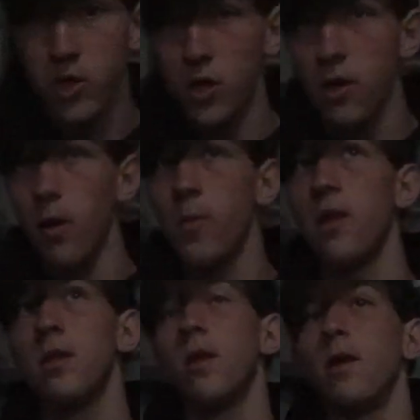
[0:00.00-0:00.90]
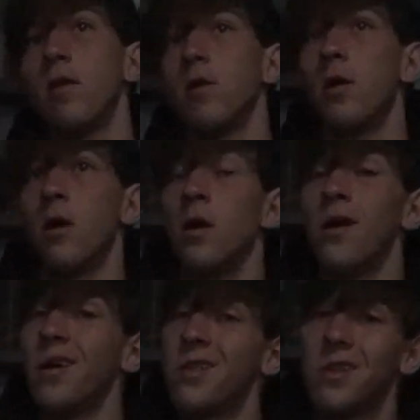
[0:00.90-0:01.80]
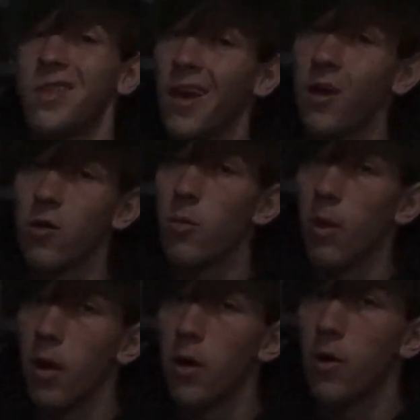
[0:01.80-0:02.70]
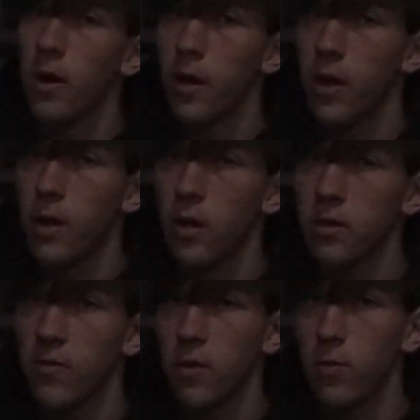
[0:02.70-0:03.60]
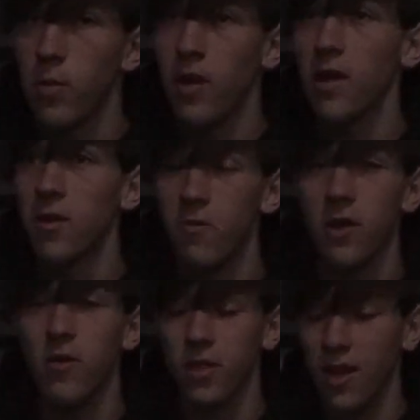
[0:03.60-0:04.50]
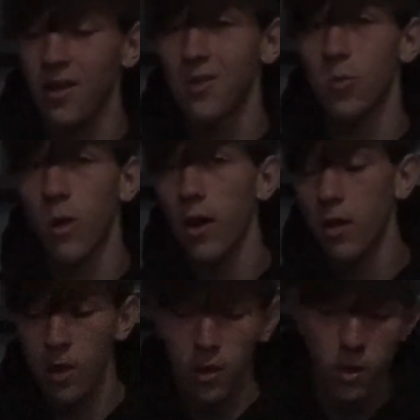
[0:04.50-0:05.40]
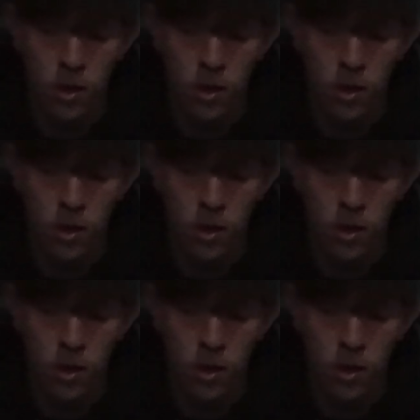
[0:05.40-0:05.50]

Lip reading: it should come in either today or tomorrow, and I'll definitely be making a video on that as well.